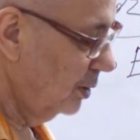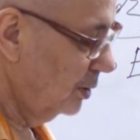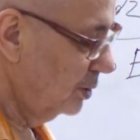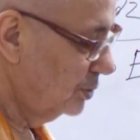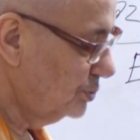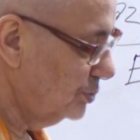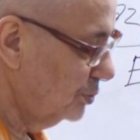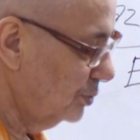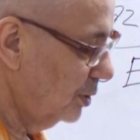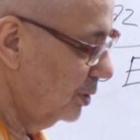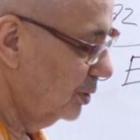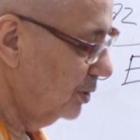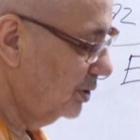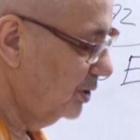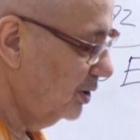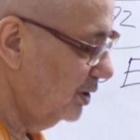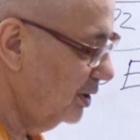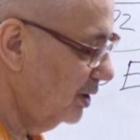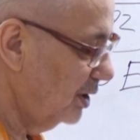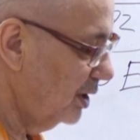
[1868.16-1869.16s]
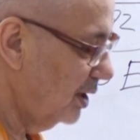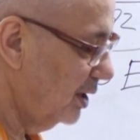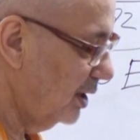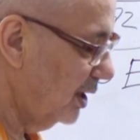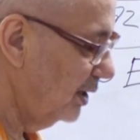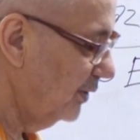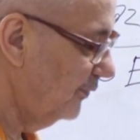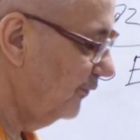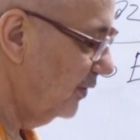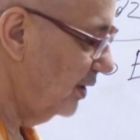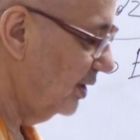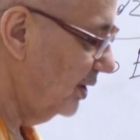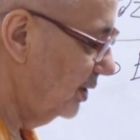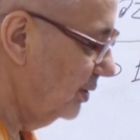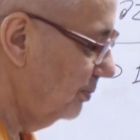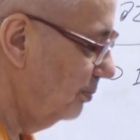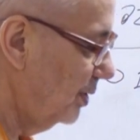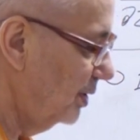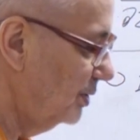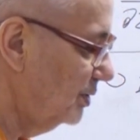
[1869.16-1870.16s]
so here alpha
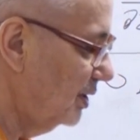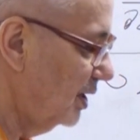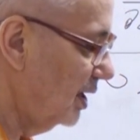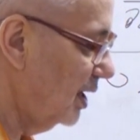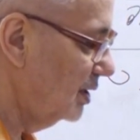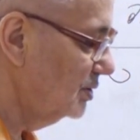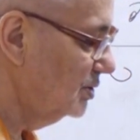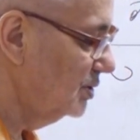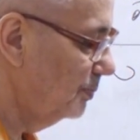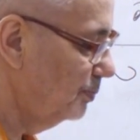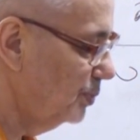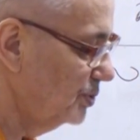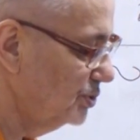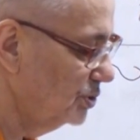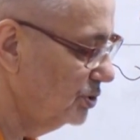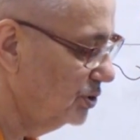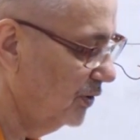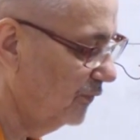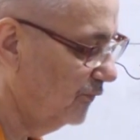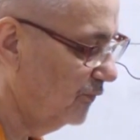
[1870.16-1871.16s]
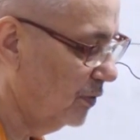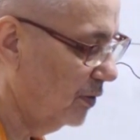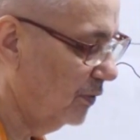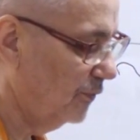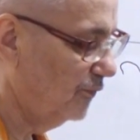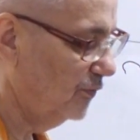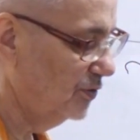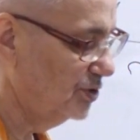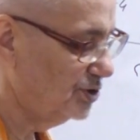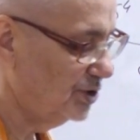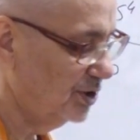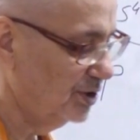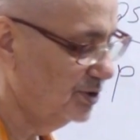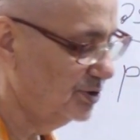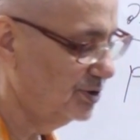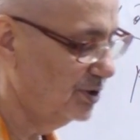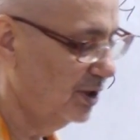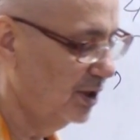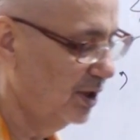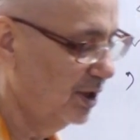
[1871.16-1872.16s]
and beta are the positive coefficients
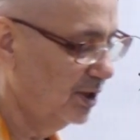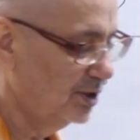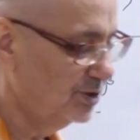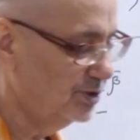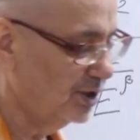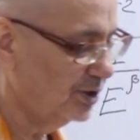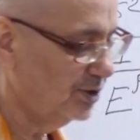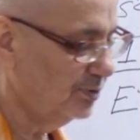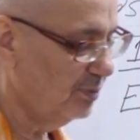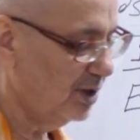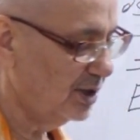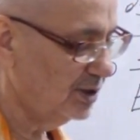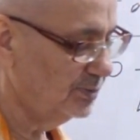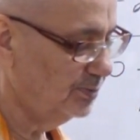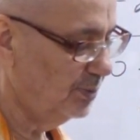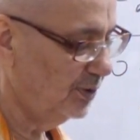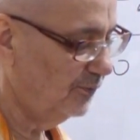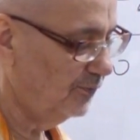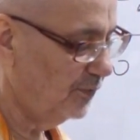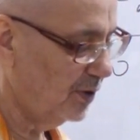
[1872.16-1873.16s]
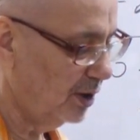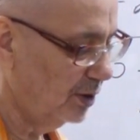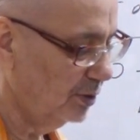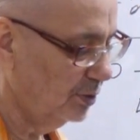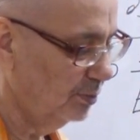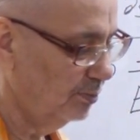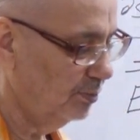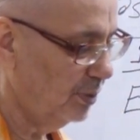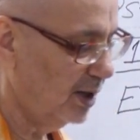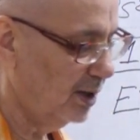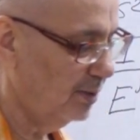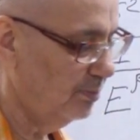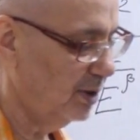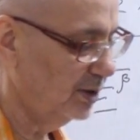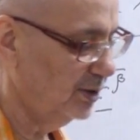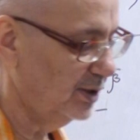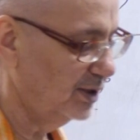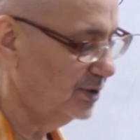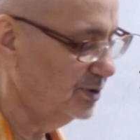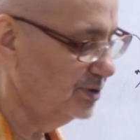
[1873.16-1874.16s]
that must be found by
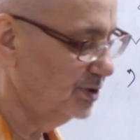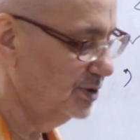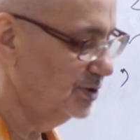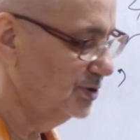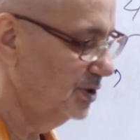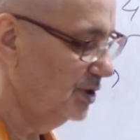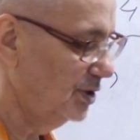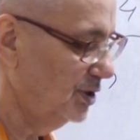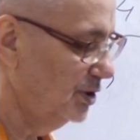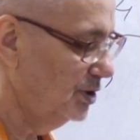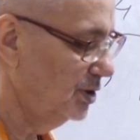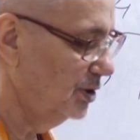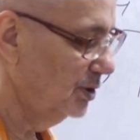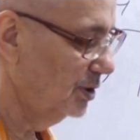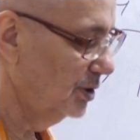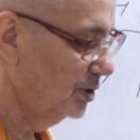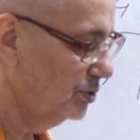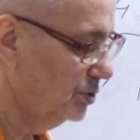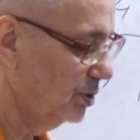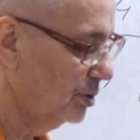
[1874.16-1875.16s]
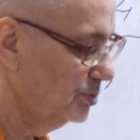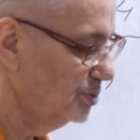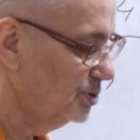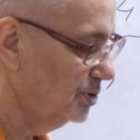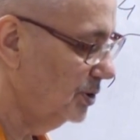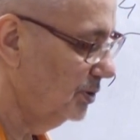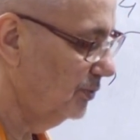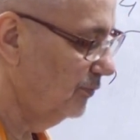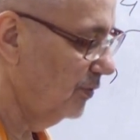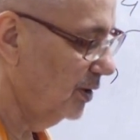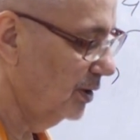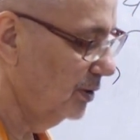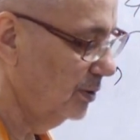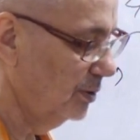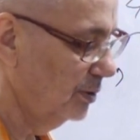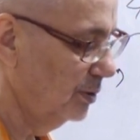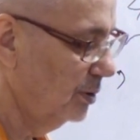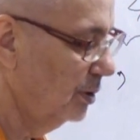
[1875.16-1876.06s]
balancing the leading terms in one